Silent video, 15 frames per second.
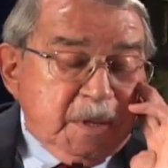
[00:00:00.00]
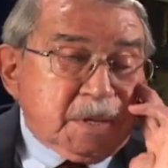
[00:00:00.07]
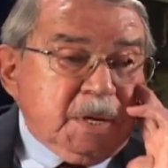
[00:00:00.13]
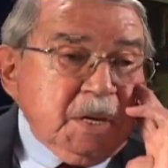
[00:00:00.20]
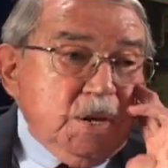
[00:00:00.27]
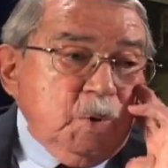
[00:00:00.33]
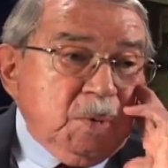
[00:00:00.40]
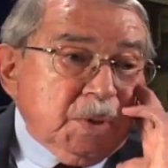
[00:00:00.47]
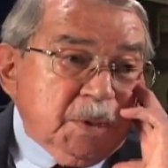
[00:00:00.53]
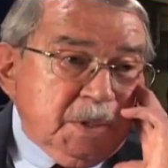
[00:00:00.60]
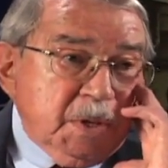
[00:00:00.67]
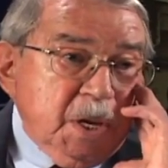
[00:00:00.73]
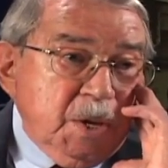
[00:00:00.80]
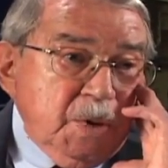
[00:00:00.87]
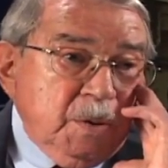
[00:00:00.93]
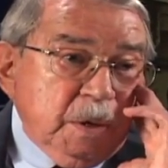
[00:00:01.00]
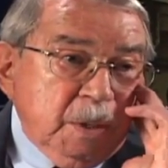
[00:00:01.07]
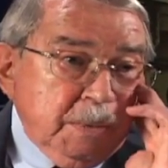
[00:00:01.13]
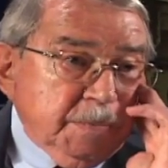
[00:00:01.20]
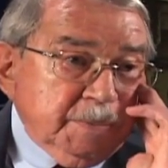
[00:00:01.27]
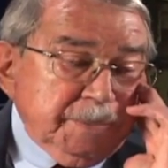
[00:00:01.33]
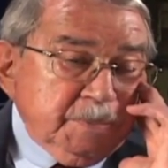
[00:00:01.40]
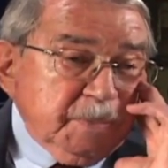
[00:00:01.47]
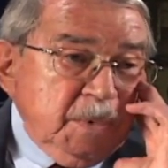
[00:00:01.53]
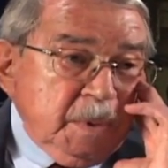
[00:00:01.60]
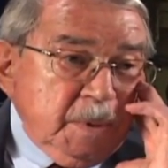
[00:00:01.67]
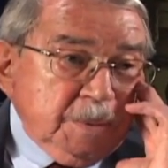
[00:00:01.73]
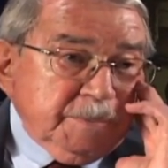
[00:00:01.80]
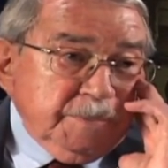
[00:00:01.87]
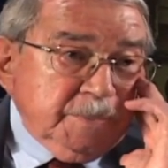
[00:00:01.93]
the sea was secure
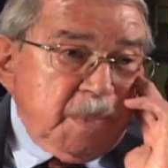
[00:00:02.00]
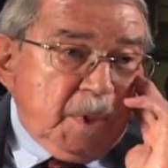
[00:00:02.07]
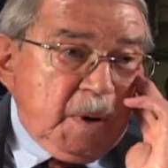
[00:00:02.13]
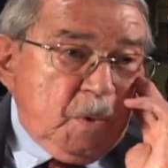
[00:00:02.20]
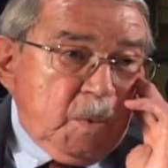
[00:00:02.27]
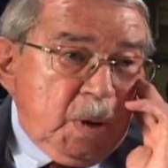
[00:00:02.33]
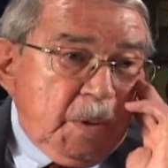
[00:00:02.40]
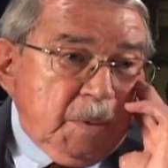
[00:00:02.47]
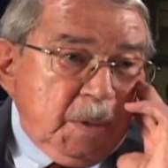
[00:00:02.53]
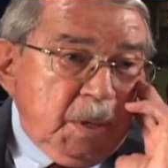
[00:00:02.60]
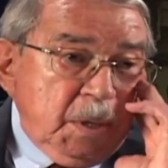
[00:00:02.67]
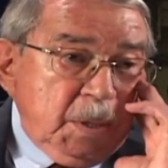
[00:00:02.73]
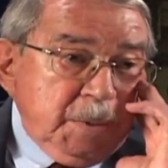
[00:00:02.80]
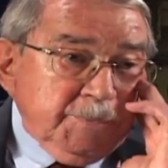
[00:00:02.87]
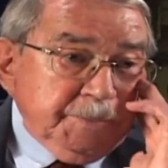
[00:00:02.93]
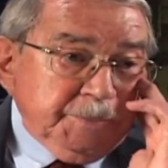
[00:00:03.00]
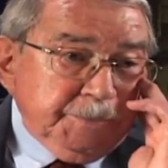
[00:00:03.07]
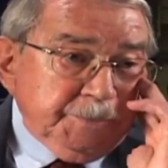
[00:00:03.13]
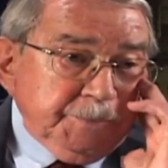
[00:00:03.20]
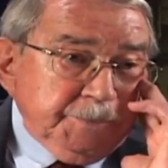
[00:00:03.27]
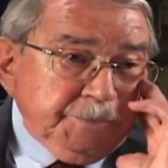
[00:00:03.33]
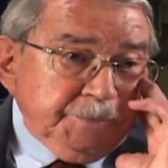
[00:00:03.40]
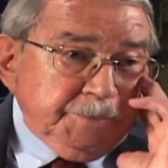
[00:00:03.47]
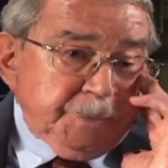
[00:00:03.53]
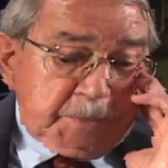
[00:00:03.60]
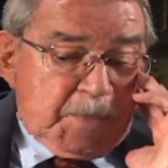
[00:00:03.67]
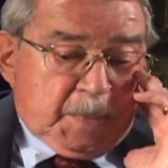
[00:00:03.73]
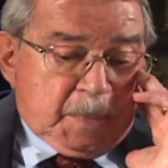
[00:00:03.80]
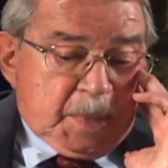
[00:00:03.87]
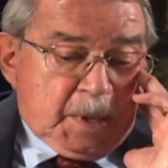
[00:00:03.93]
around the
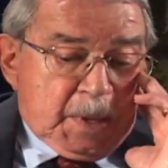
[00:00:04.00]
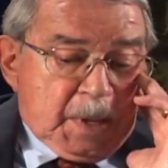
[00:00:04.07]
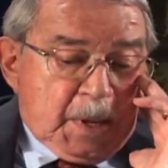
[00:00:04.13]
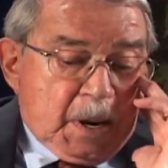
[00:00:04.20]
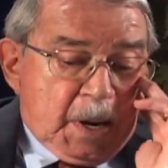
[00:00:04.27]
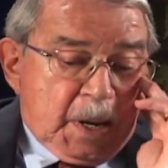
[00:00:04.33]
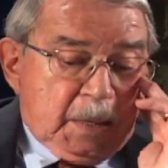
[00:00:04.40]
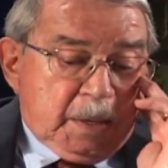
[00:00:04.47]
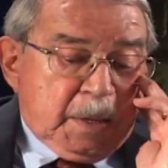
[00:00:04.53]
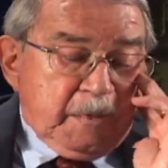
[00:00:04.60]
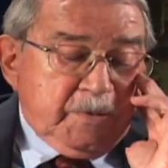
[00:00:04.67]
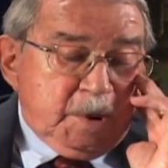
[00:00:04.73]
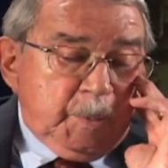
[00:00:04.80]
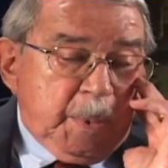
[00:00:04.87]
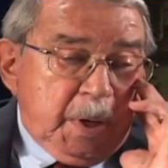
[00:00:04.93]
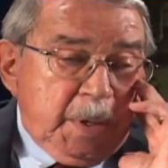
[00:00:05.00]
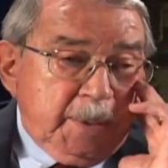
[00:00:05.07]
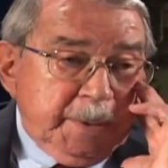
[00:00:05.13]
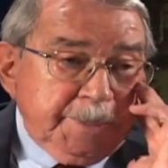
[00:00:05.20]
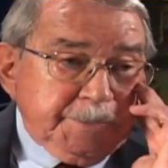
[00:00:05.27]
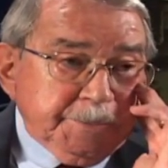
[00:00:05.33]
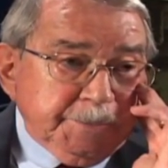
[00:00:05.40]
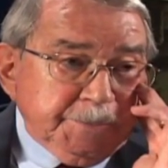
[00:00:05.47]
island of Japan.